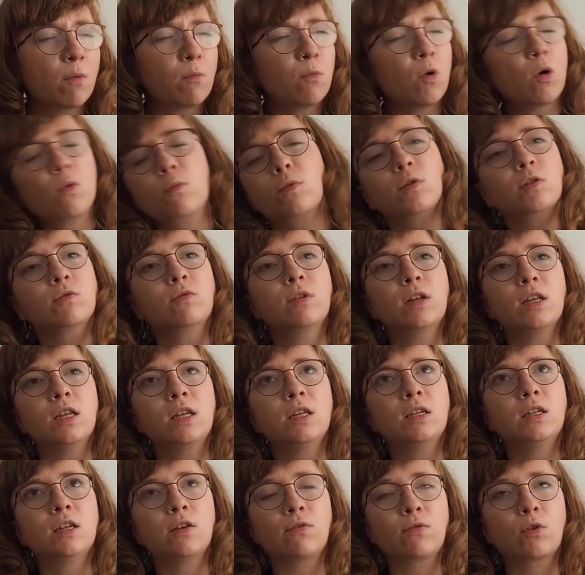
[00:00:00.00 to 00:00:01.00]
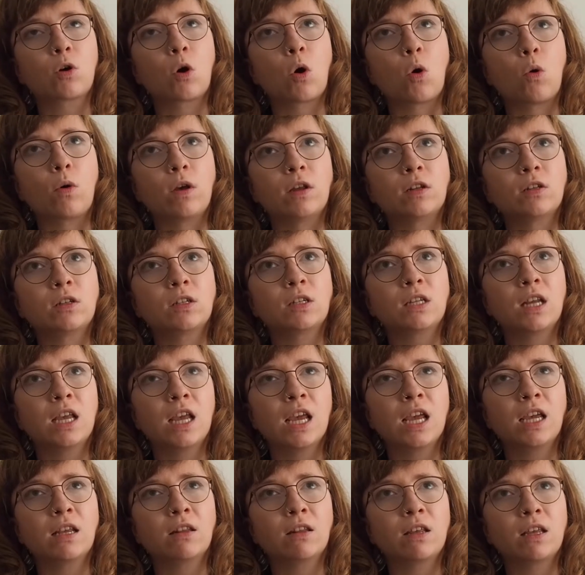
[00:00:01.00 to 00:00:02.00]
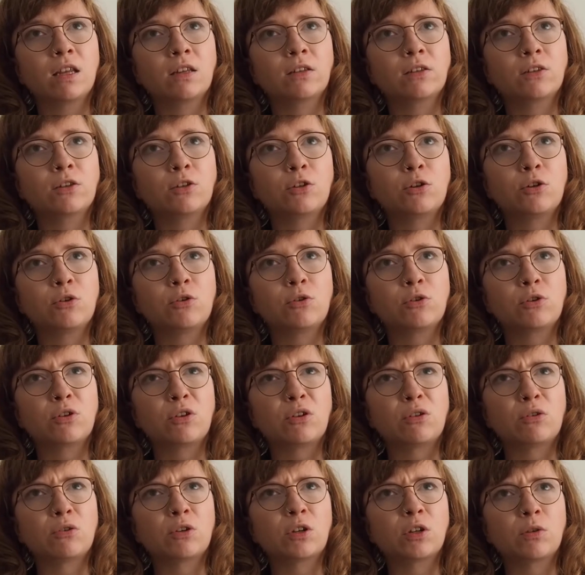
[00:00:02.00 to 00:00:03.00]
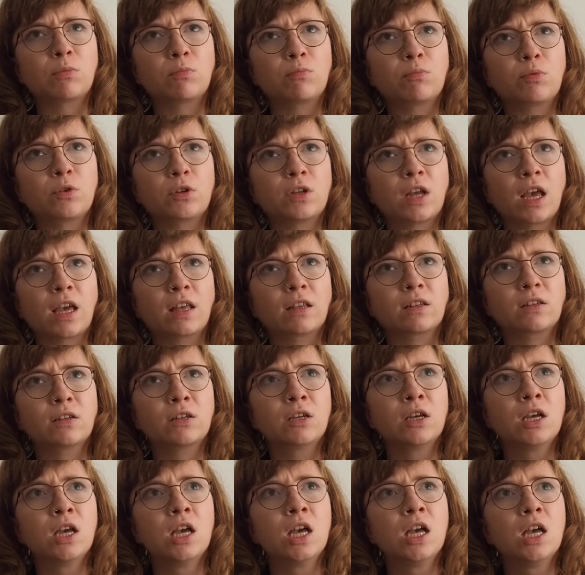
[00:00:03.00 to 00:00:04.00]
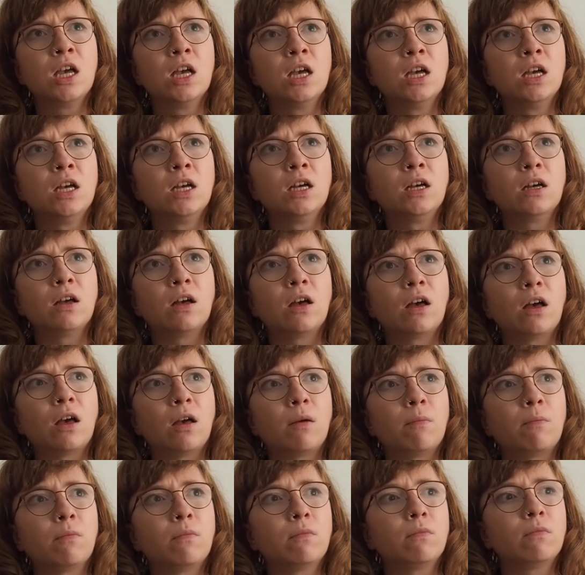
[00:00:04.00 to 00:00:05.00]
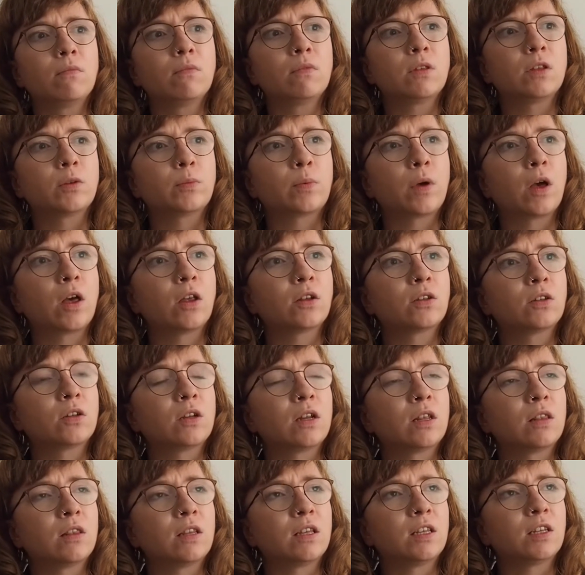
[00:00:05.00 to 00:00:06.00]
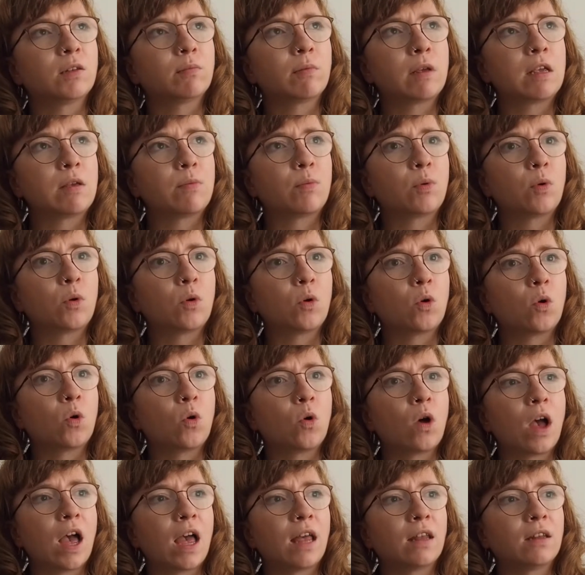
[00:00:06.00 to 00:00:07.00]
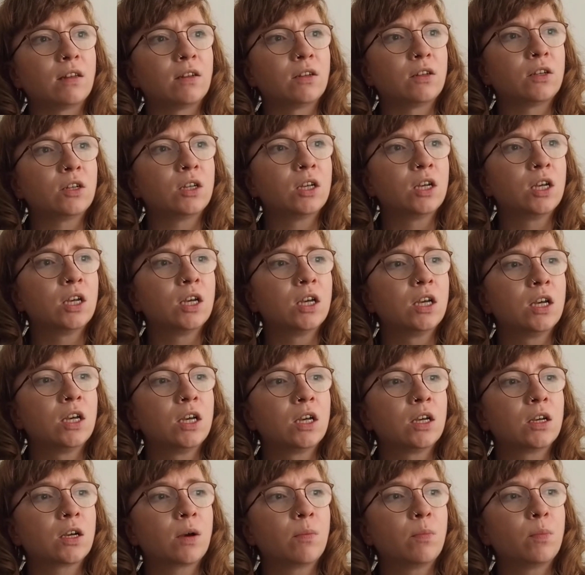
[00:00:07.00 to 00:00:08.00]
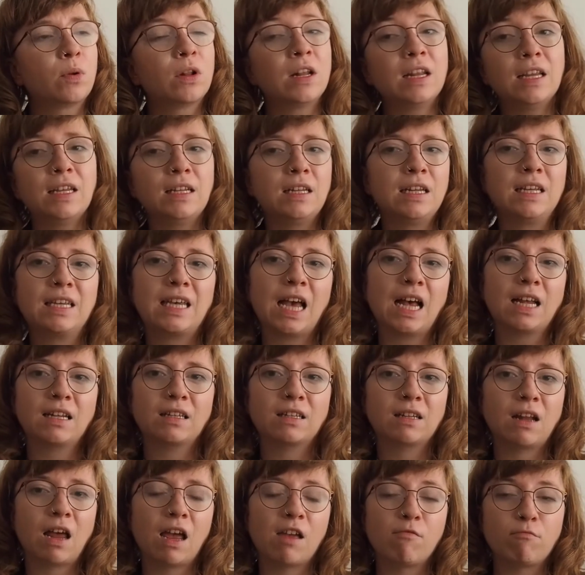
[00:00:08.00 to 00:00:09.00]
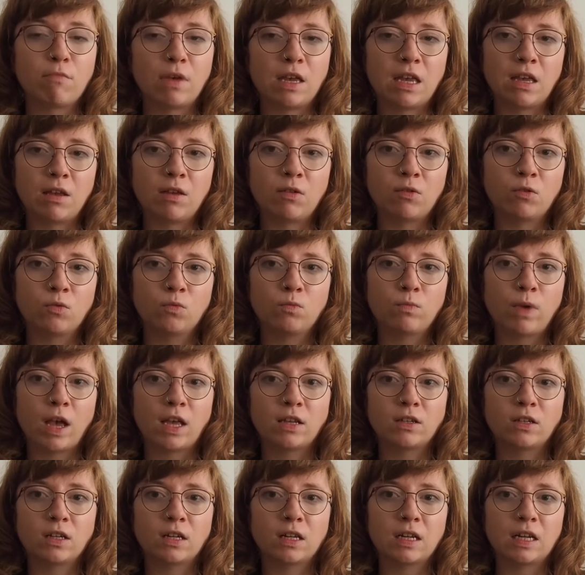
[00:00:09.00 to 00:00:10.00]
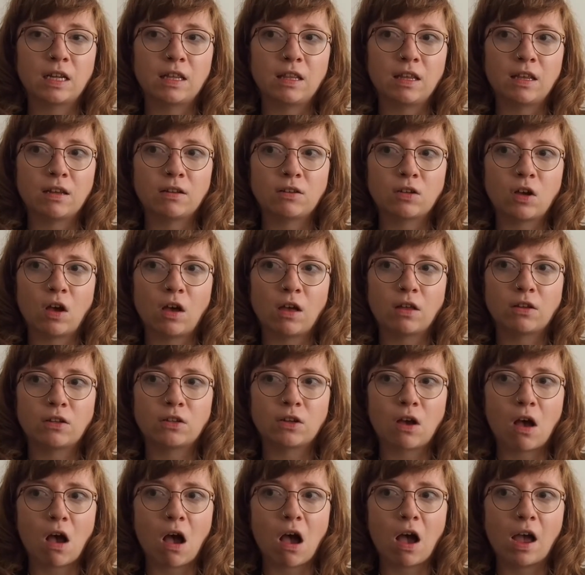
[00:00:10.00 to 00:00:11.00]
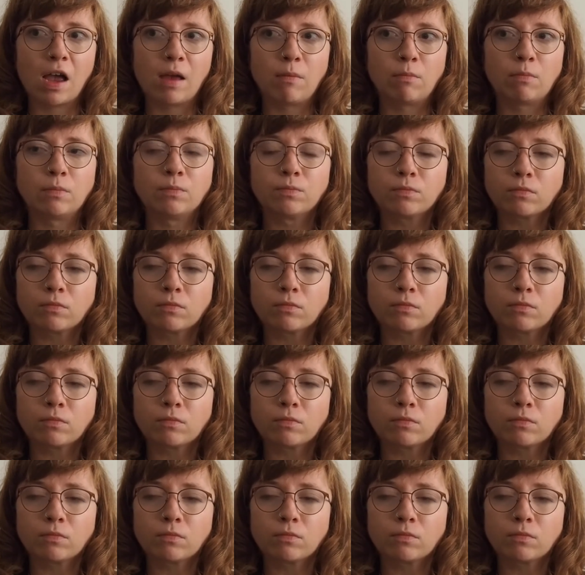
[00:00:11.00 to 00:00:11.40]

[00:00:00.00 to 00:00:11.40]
what was really difficult is seeing the institution just protect this person and these people and completely gaslight me basically the entire time